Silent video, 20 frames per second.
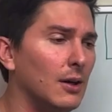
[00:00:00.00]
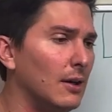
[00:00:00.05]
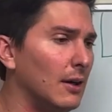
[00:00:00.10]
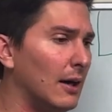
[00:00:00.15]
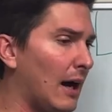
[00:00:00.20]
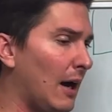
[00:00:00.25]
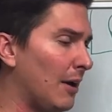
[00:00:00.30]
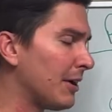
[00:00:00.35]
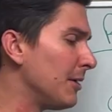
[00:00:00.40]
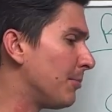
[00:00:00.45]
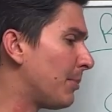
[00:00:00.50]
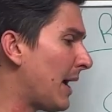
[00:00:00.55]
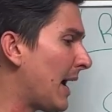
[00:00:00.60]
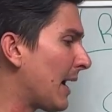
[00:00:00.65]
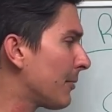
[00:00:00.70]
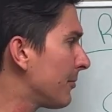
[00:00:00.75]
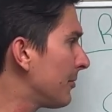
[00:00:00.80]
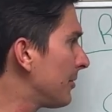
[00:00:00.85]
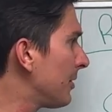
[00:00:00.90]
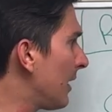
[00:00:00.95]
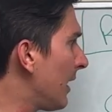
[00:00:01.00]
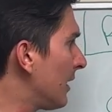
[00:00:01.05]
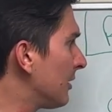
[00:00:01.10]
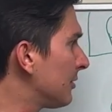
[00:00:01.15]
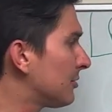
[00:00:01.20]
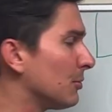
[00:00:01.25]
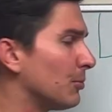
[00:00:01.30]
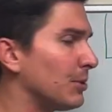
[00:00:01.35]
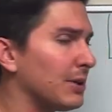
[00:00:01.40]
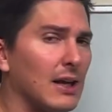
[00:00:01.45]
I'll get back with the
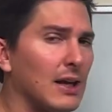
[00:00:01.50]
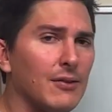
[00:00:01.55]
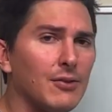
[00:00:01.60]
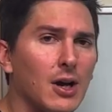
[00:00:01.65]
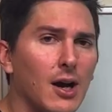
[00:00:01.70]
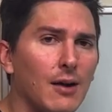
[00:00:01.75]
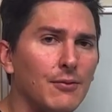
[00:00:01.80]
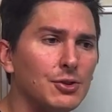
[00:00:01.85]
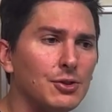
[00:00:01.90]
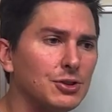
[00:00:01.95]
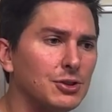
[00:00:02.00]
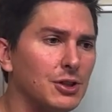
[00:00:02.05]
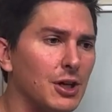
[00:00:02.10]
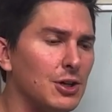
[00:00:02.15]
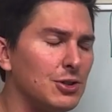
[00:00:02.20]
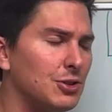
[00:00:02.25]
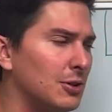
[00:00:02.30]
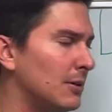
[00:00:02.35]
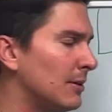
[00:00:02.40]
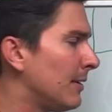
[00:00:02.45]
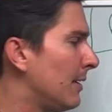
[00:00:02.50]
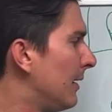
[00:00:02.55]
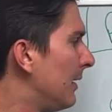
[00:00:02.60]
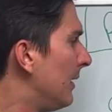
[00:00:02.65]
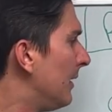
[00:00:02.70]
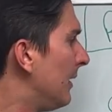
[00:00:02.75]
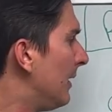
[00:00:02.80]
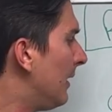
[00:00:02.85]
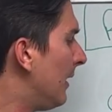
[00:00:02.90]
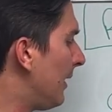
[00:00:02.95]
answer. We can have a conversation.
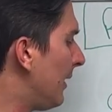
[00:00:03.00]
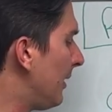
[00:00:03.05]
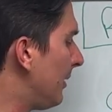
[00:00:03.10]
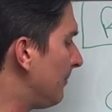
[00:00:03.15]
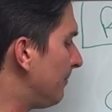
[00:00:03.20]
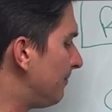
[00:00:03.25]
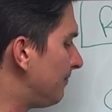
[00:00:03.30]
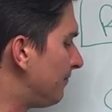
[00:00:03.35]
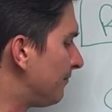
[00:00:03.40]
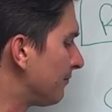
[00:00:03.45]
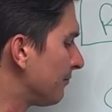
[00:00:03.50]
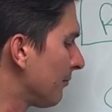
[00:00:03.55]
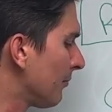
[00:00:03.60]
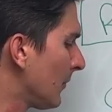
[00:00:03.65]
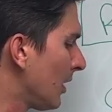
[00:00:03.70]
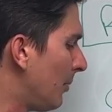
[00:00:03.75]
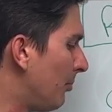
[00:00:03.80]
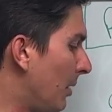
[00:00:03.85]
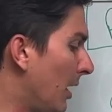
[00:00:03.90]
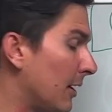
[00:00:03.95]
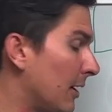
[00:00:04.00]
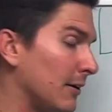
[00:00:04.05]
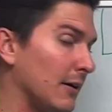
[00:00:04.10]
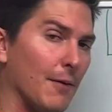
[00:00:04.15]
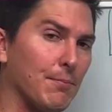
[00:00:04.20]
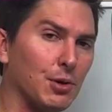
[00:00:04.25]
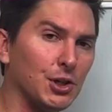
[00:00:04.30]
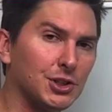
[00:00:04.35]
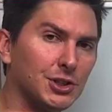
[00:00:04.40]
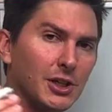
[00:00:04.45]
But
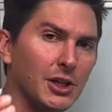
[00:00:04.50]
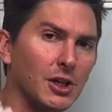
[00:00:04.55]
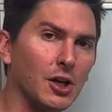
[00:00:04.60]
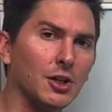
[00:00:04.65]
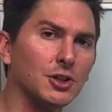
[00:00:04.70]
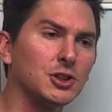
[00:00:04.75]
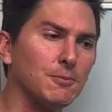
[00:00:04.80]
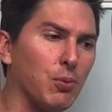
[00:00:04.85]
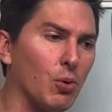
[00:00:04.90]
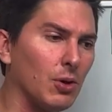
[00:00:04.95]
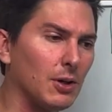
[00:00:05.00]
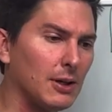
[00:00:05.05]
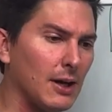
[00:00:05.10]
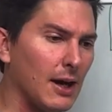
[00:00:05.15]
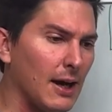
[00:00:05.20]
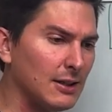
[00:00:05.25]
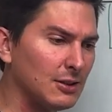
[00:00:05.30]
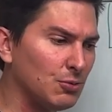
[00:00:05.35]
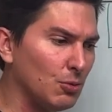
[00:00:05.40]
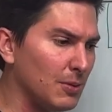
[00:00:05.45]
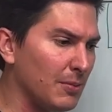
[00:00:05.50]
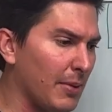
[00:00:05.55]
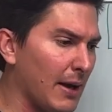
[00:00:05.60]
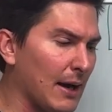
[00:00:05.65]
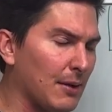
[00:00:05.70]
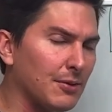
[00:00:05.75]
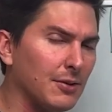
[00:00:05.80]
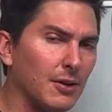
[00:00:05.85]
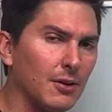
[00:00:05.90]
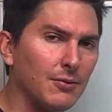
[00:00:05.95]
appreciate all the support, guys. We'll be back
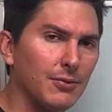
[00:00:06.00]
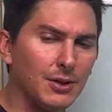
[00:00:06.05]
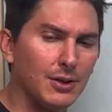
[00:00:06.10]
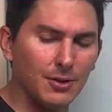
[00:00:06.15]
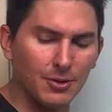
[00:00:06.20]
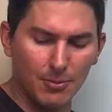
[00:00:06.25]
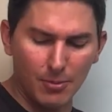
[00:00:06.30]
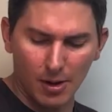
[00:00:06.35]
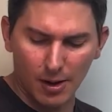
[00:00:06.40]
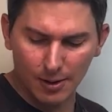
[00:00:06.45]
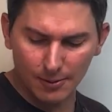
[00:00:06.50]
with another video tomorrow.